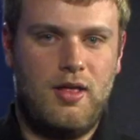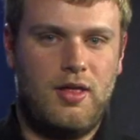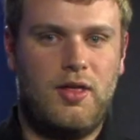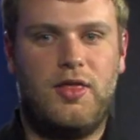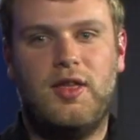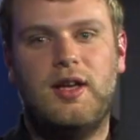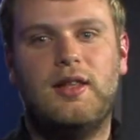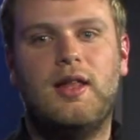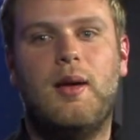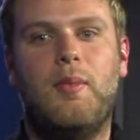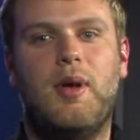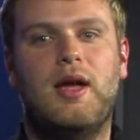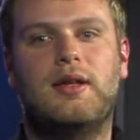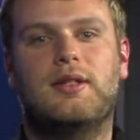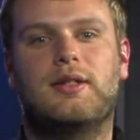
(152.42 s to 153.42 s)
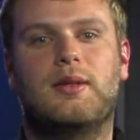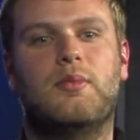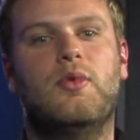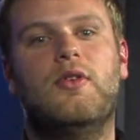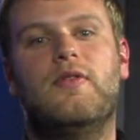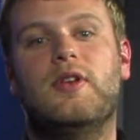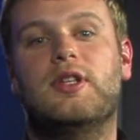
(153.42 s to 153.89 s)
The thing that makes the
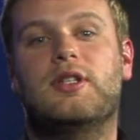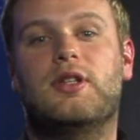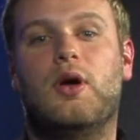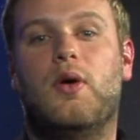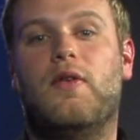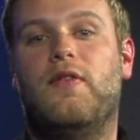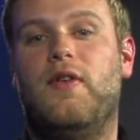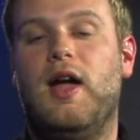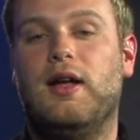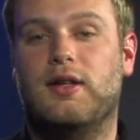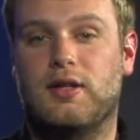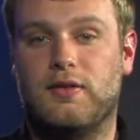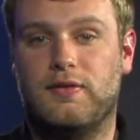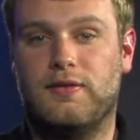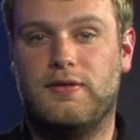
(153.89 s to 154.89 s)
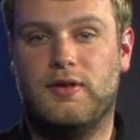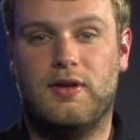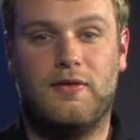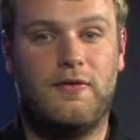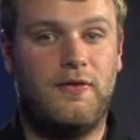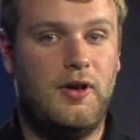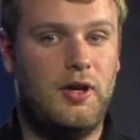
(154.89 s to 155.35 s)
movie so effective
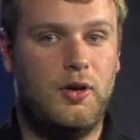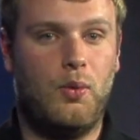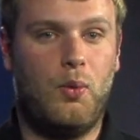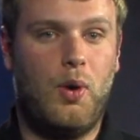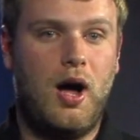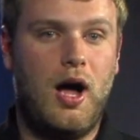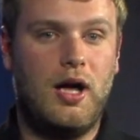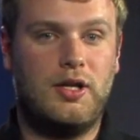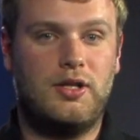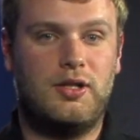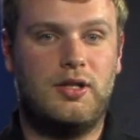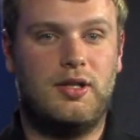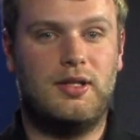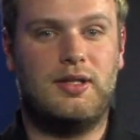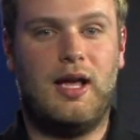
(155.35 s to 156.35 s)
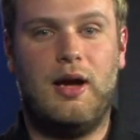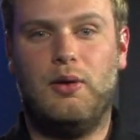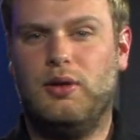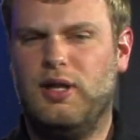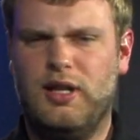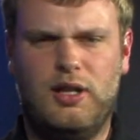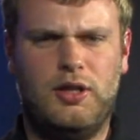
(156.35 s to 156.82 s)
and fun to watch is how
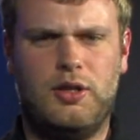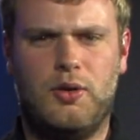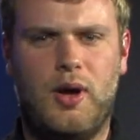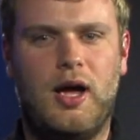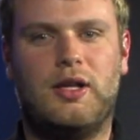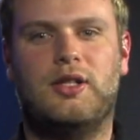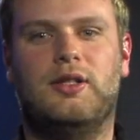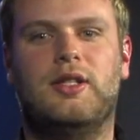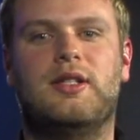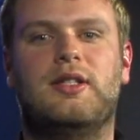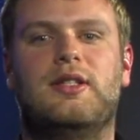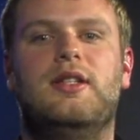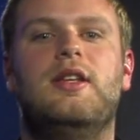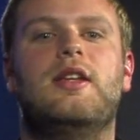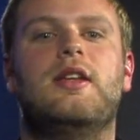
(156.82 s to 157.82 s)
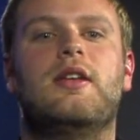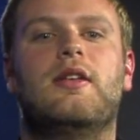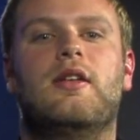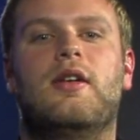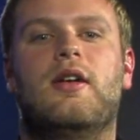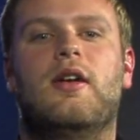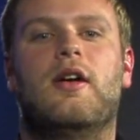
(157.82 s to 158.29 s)
little you actually
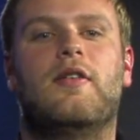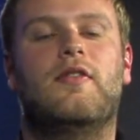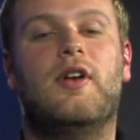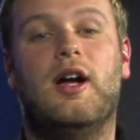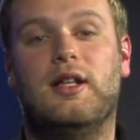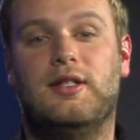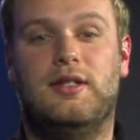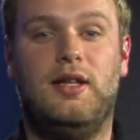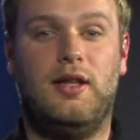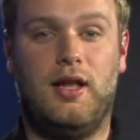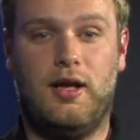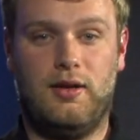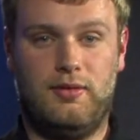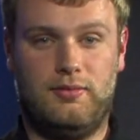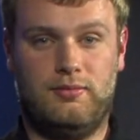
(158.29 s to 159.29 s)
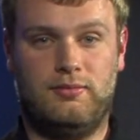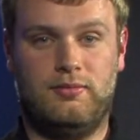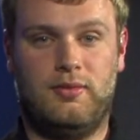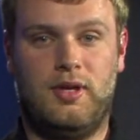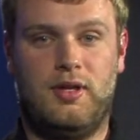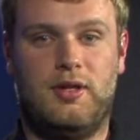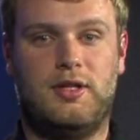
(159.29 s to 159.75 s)
see of Godzilla.
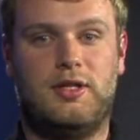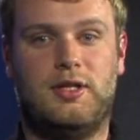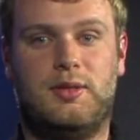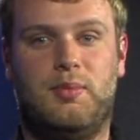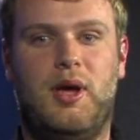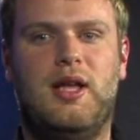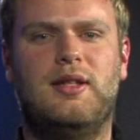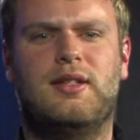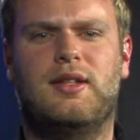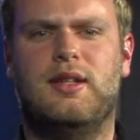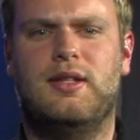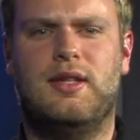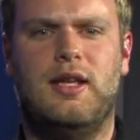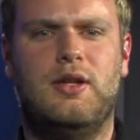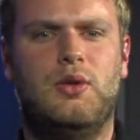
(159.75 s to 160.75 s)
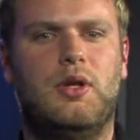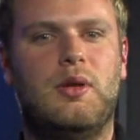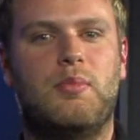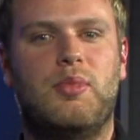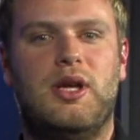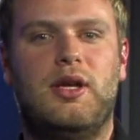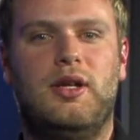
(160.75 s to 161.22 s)
The suspense
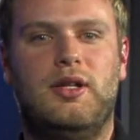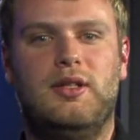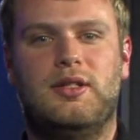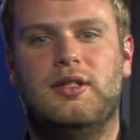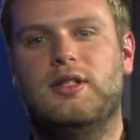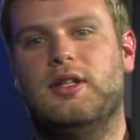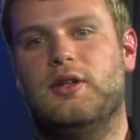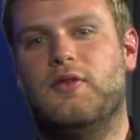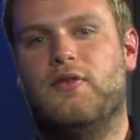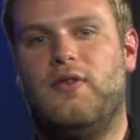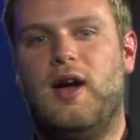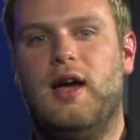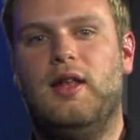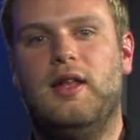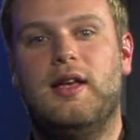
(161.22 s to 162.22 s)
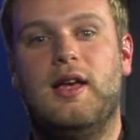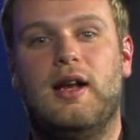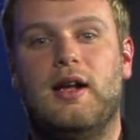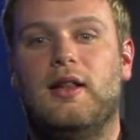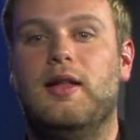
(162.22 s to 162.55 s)
continually builds until you finally get a